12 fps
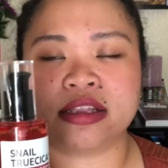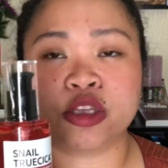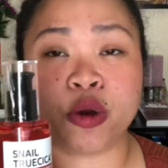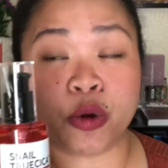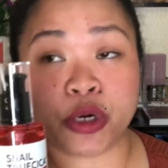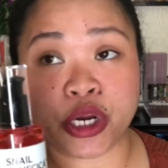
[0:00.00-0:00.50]

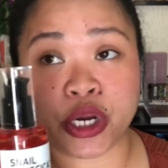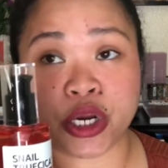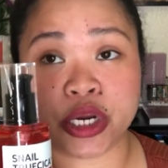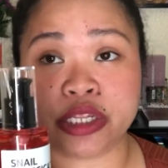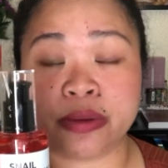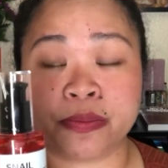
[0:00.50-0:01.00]

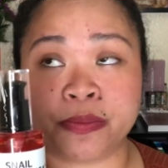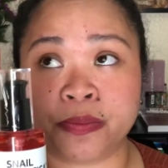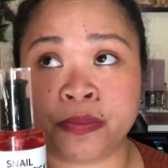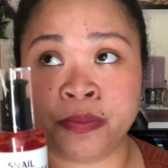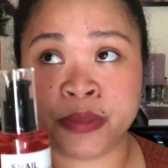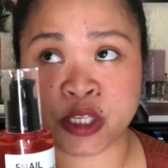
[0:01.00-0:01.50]
toner, the
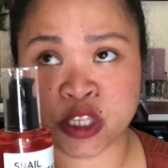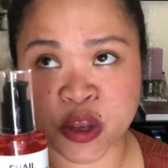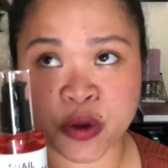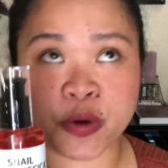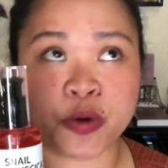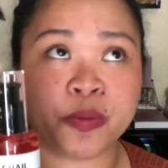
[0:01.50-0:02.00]

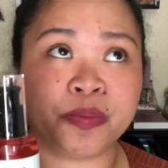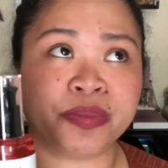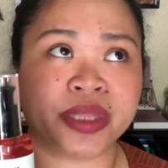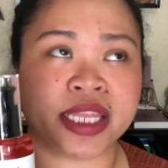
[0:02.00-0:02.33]
soap,